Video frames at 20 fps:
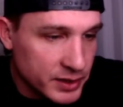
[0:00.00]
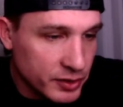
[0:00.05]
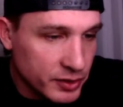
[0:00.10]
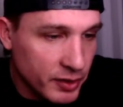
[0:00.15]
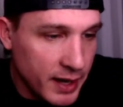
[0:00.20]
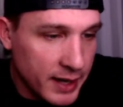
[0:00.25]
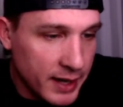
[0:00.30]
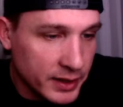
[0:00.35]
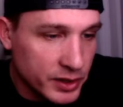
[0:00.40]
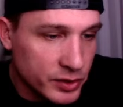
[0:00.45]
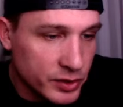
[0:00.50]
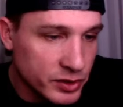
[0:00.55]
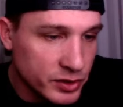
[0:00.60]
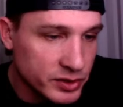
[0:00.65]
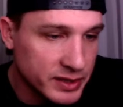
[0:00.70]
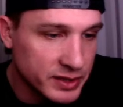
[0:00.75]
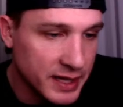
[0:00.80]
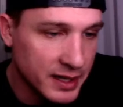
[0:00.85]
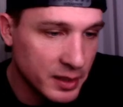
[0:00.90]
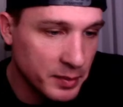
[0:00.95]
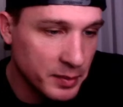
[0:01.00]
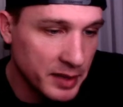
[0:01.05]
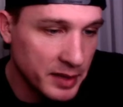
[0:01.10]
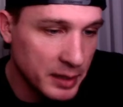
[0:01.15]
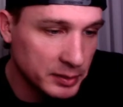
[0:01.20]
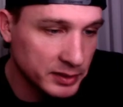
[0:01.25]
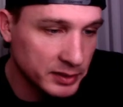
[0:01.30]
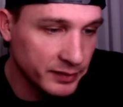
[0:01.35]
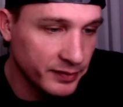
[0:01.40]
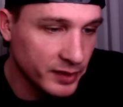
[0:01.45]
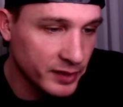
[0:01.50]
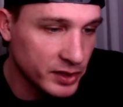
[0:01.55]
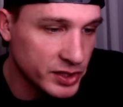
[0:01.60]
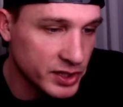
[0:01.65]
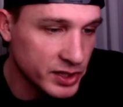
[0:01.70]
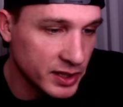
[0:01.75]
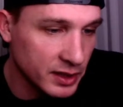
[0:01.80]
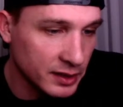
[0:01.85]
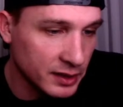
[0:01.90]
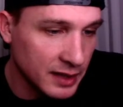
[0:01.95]
Crack users tend to be able to
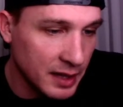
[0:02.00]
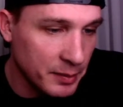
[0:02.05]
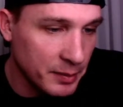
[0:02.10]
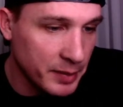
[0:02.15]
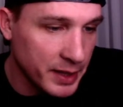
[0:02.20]
function a lot